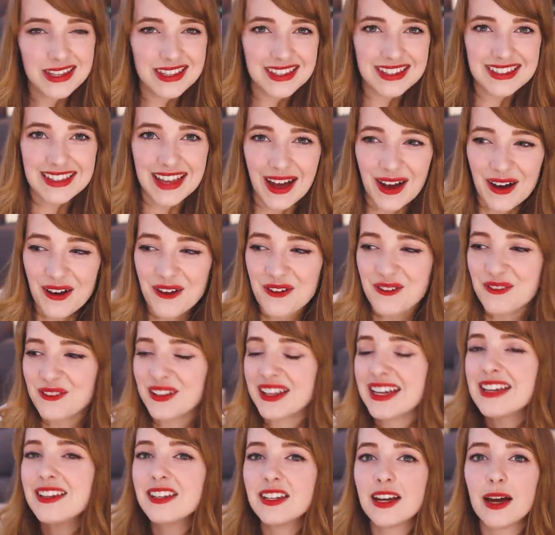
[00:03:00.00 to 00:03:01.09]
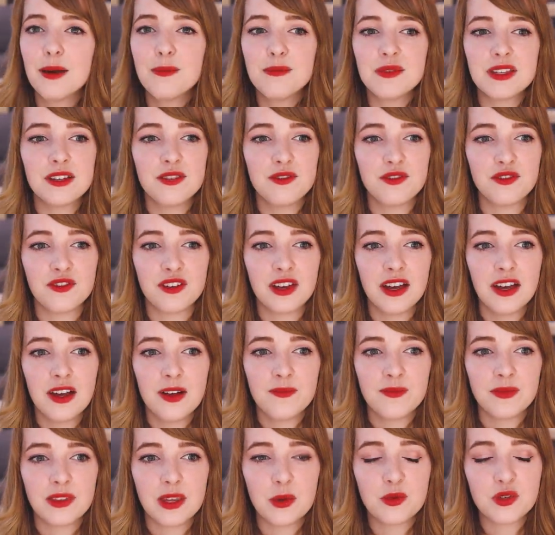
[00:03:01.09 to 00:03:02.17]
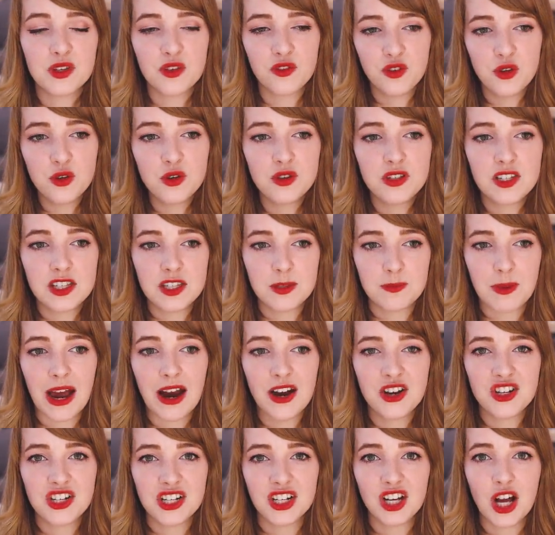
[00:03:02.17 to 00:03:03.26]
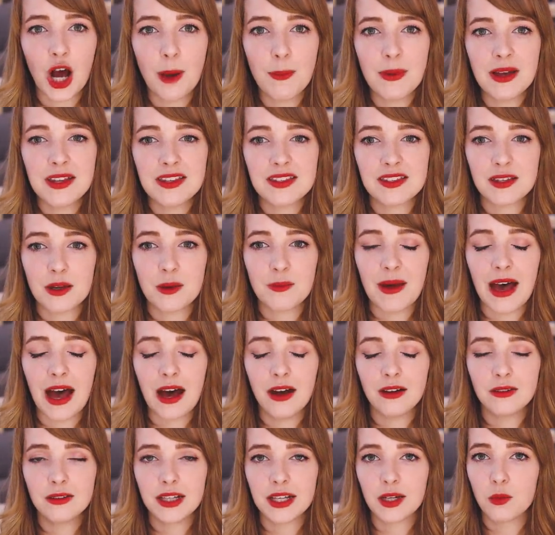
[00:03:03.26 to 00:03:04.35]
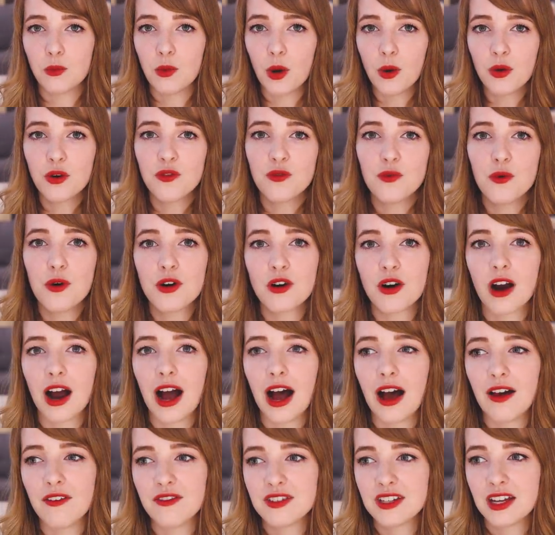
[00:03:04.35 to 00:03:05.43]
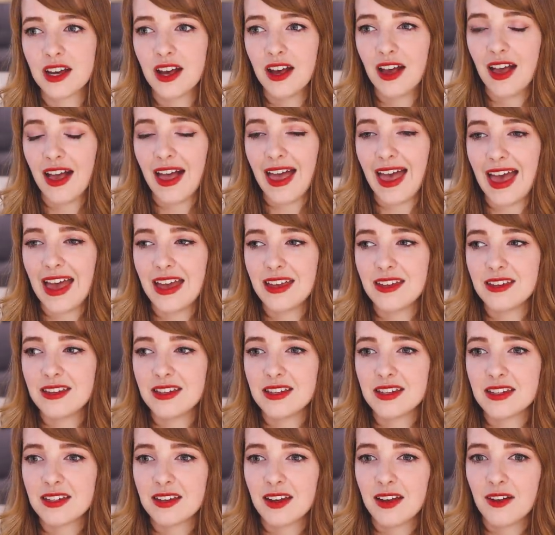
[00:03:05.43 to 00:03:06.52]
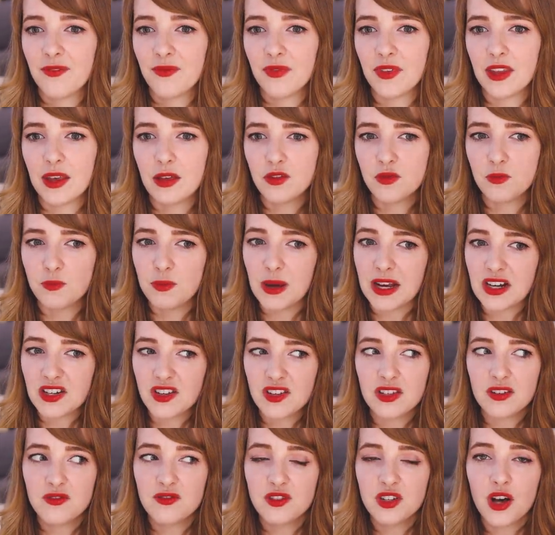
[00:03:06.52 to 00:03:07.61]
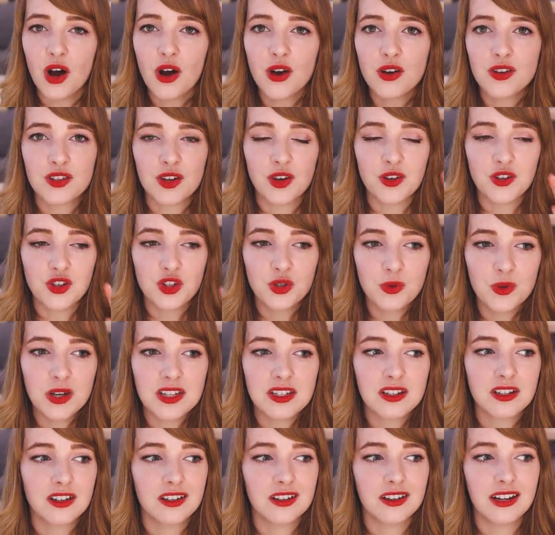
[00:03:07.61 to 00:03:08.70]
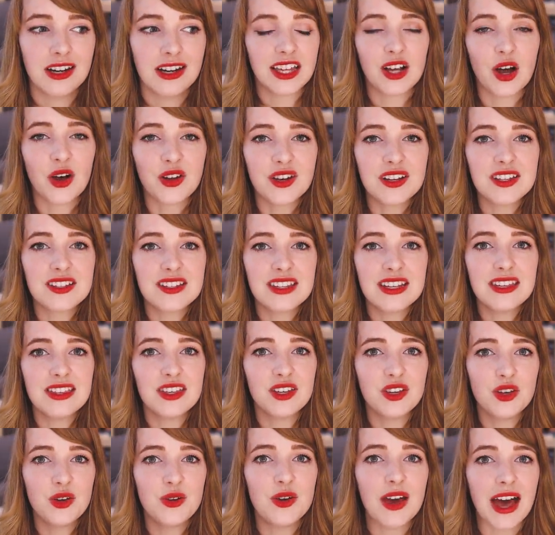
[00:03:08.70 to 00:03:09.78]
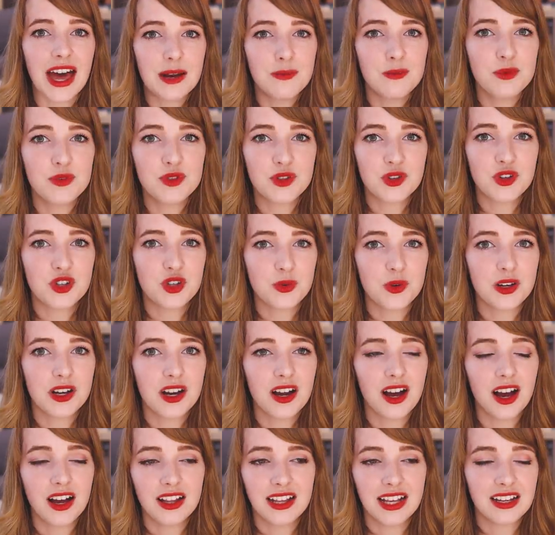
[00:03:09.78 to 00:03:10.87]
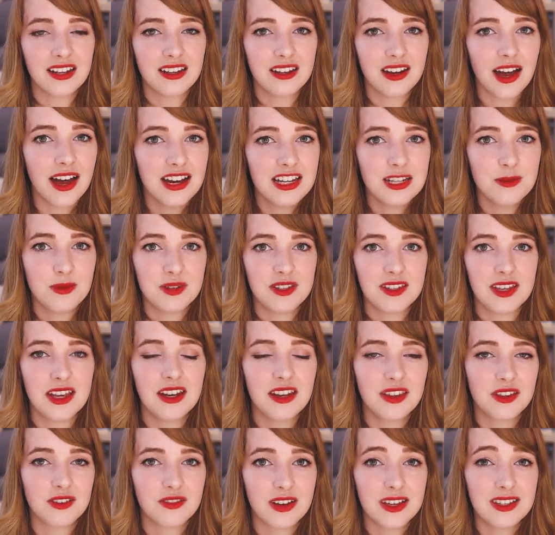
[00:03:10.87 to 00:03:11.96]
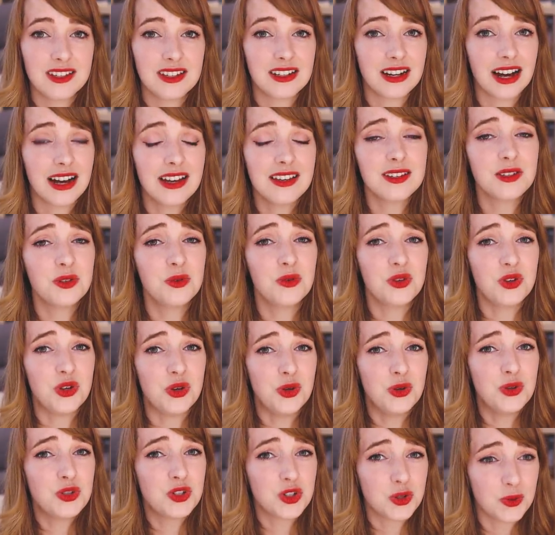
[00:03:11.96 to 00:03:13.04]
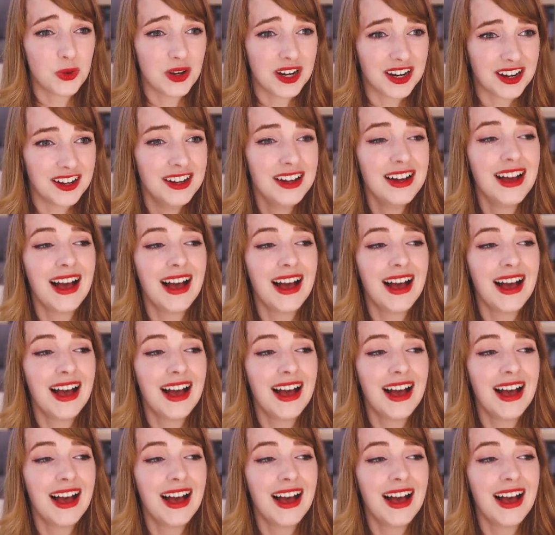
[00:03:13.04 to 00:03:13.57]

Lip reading: itself. Like, in terms of, there was a few disparaging comments about like World of Warcraft and pictures of dogs on Twitter. Like, honestly, the cute animals on Twitter are like 90% of the reason I still use Twitter.